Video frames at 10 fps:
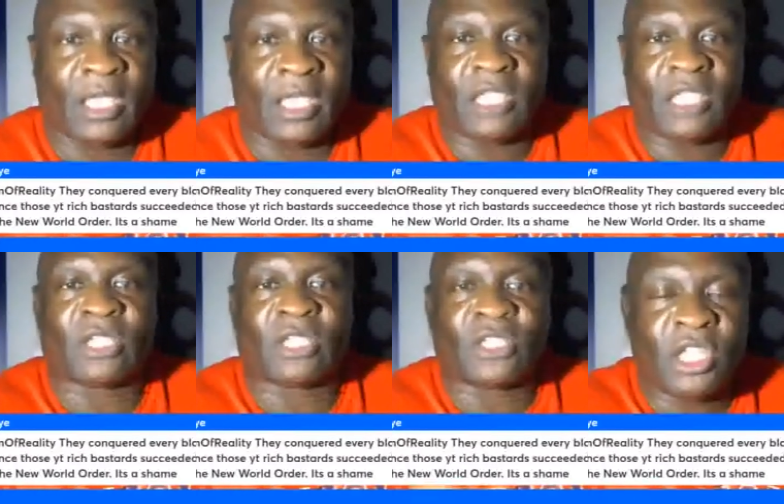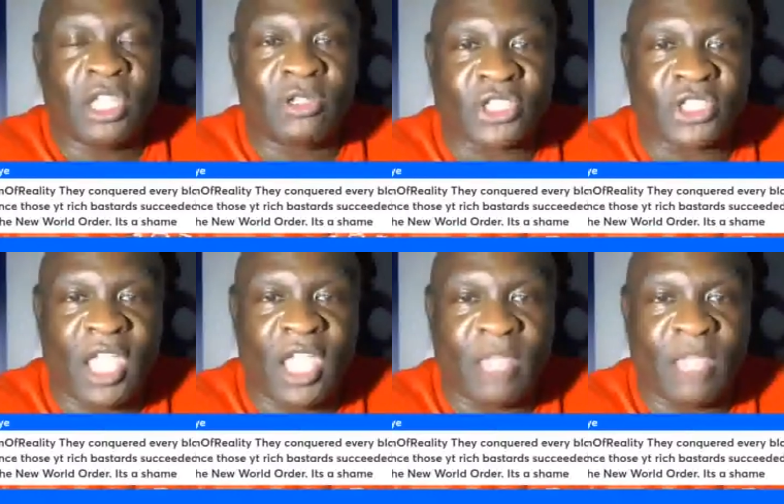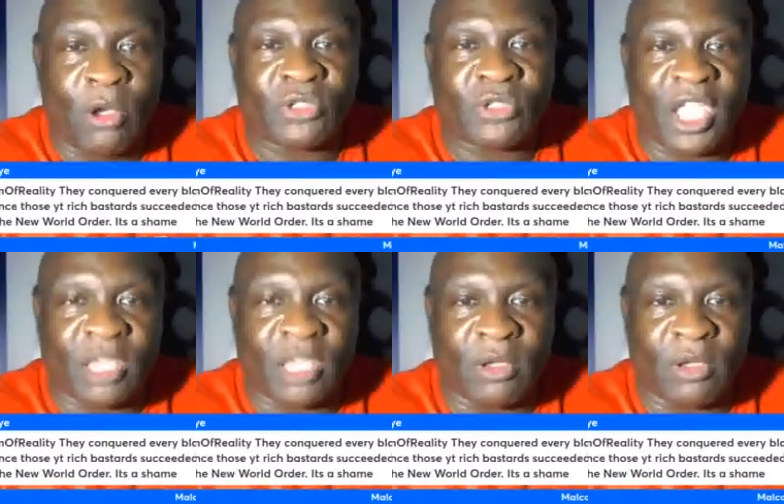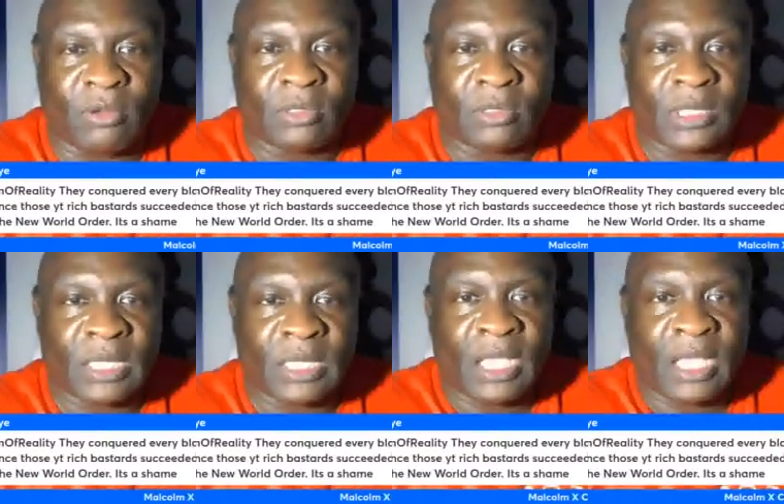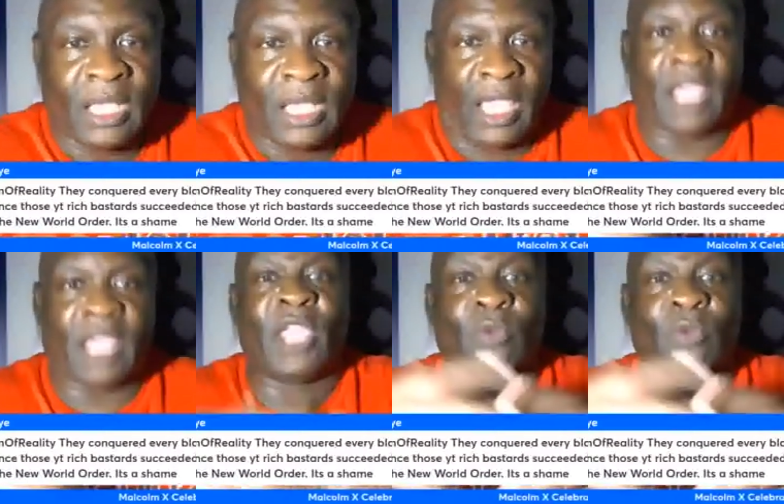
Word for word: is continue the same old, same old, and they